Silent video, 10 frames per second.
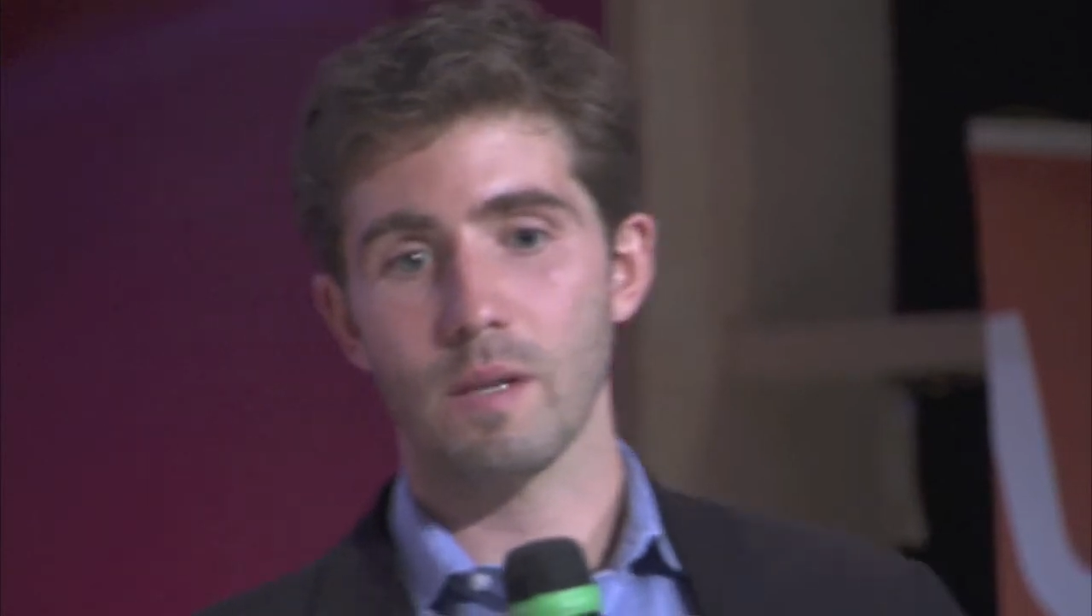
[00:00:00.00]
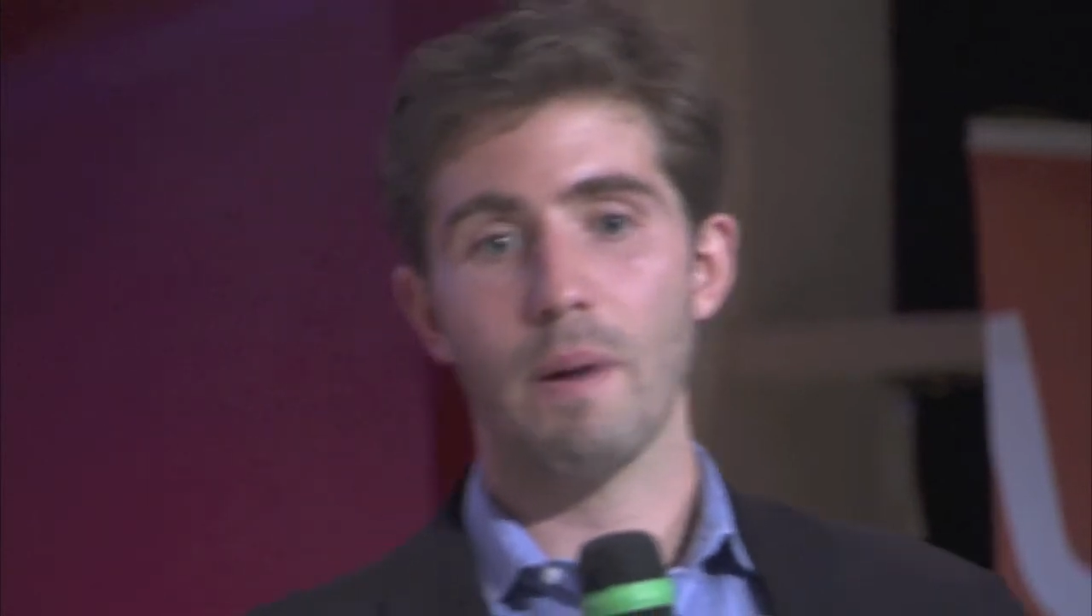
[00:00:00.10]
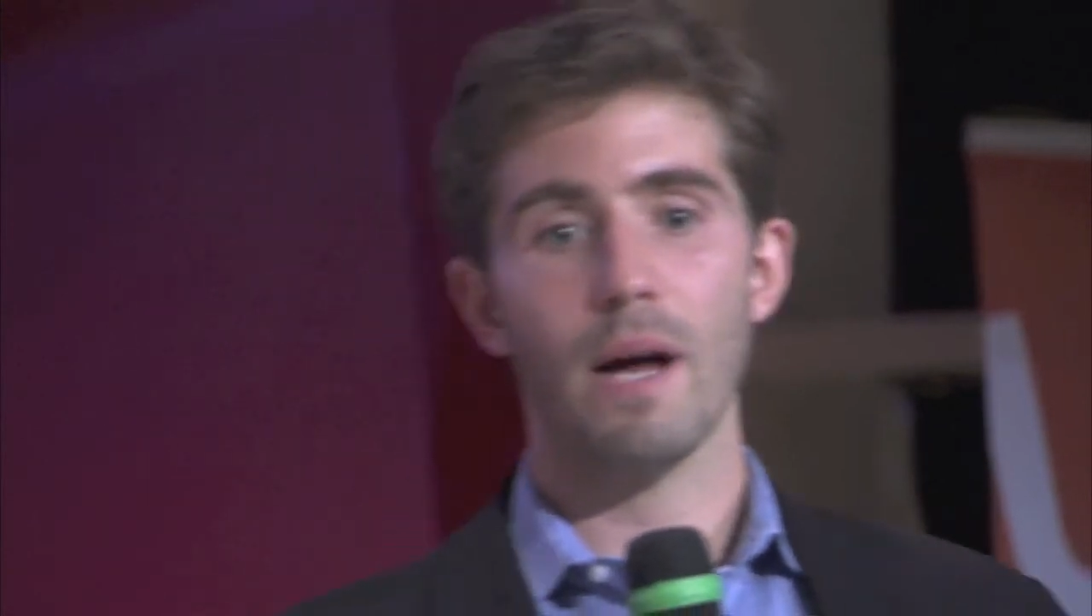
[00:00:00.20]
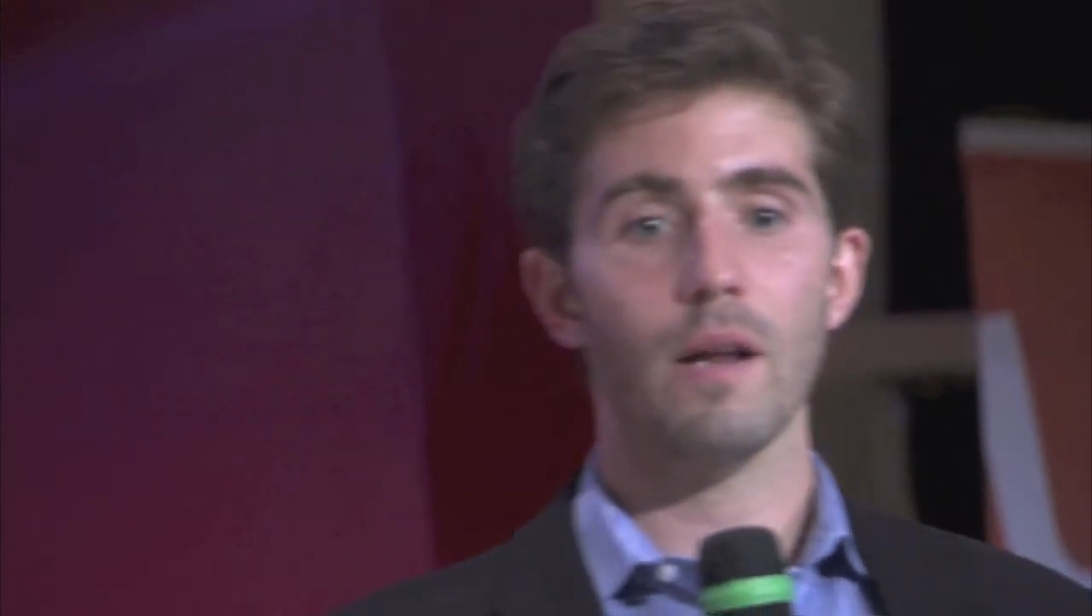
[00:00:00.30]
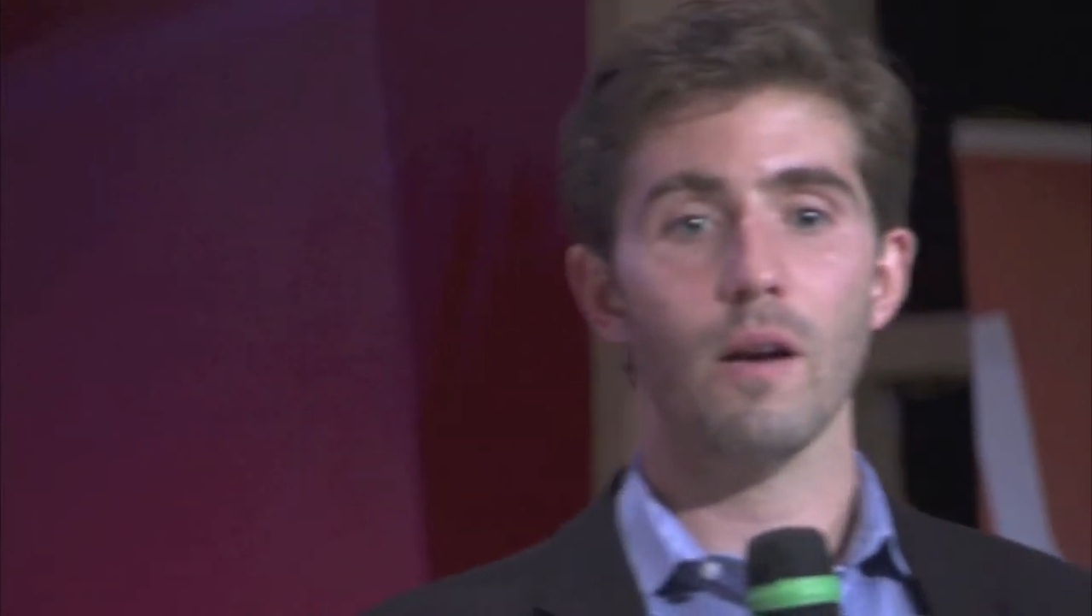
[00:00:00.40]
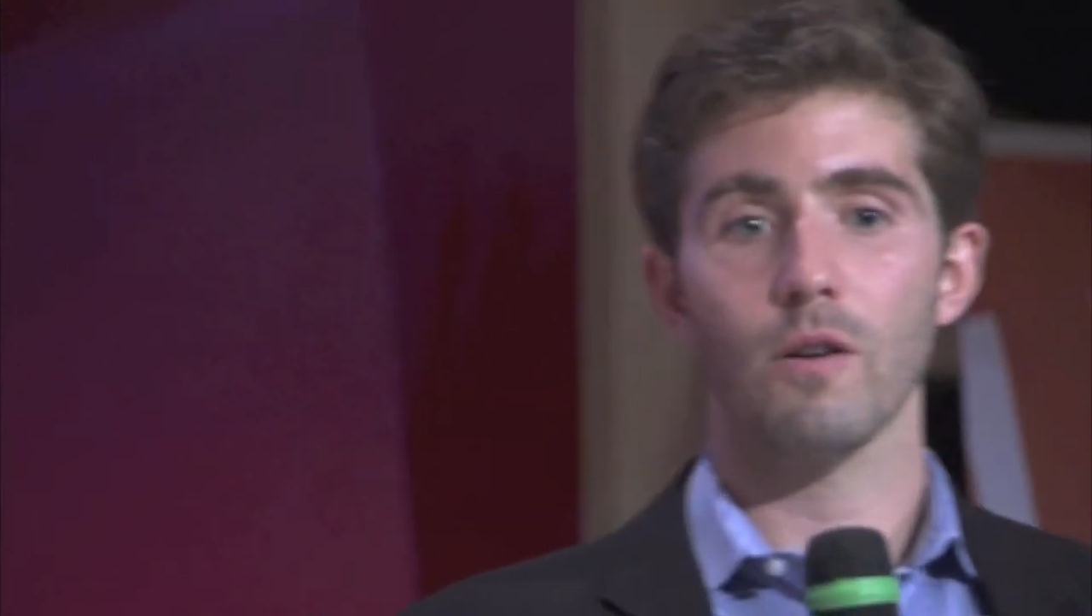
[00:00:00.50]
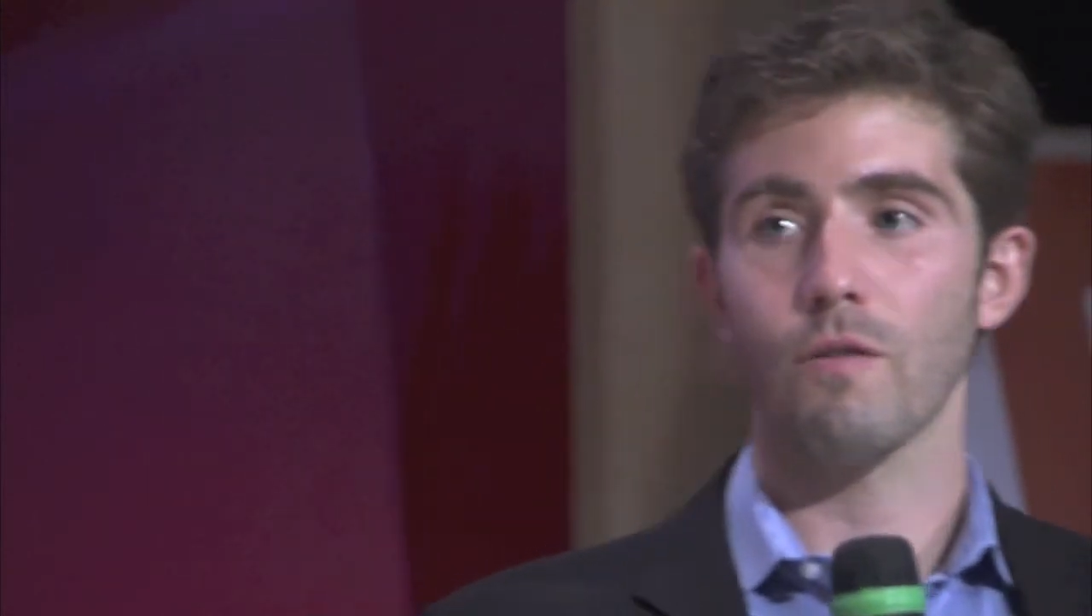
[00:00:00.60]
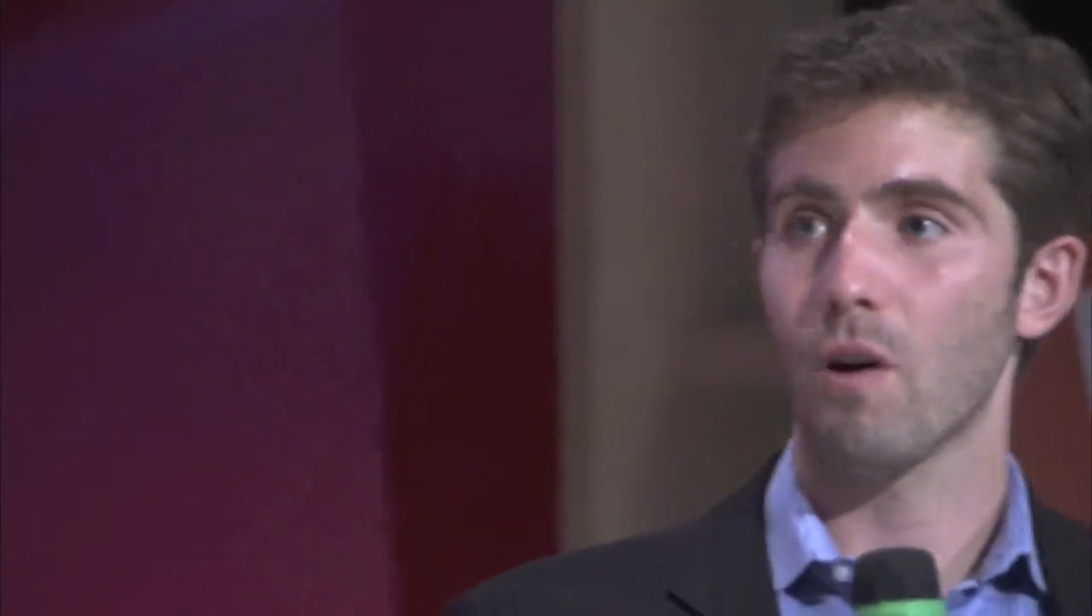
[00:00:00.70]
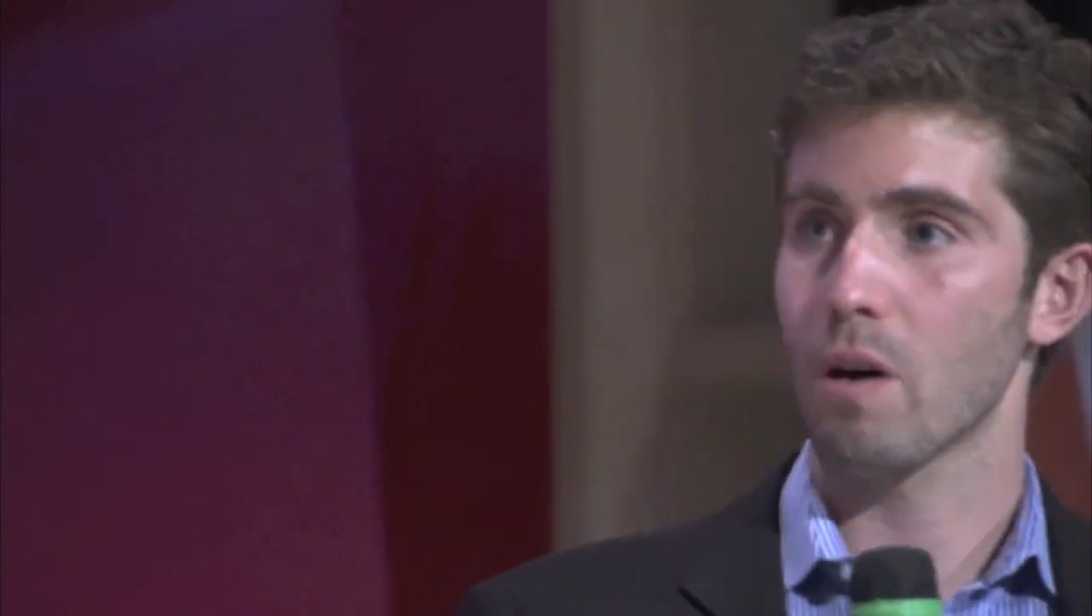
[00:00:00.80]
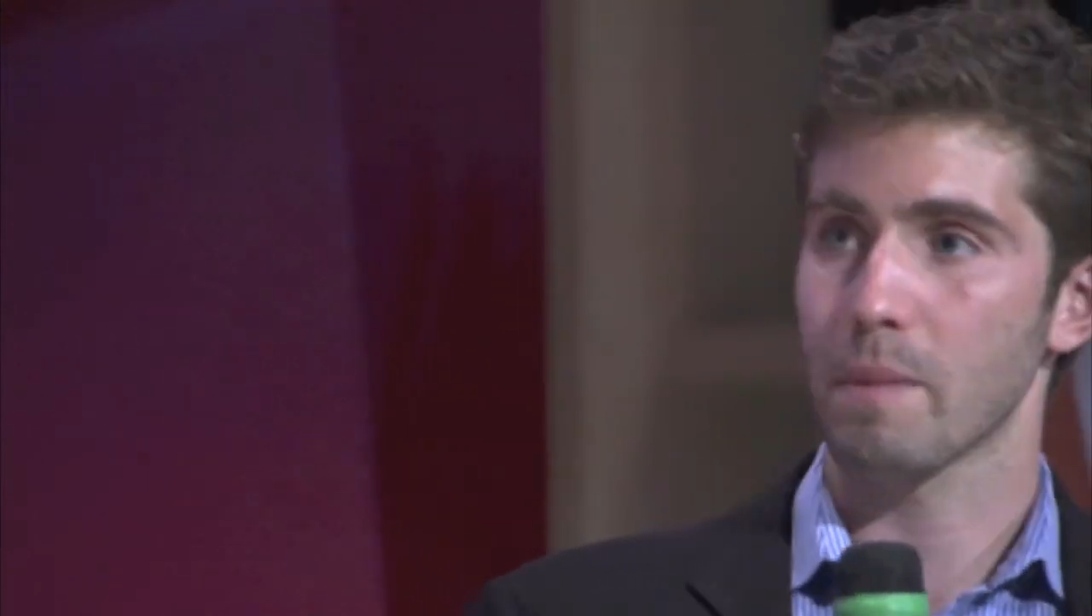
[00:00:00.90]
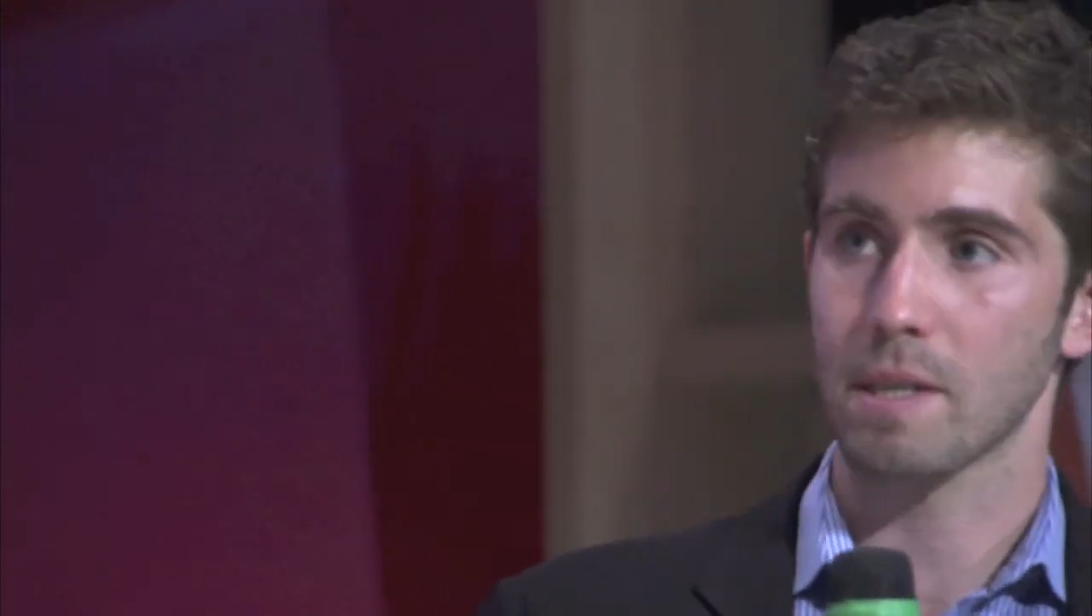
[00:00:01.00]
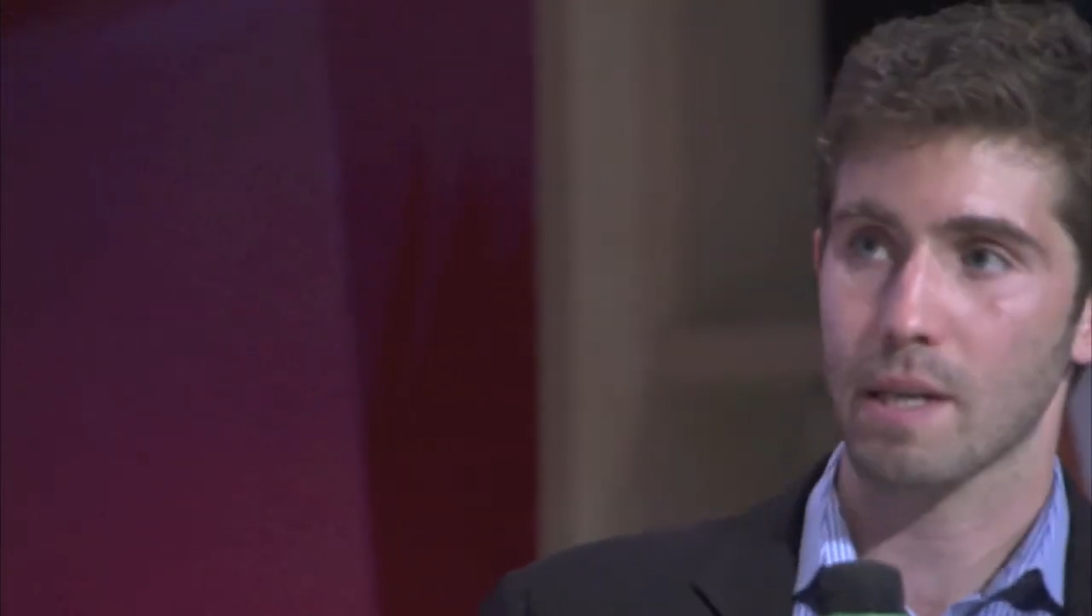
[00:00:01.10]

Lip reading: depending on your volume and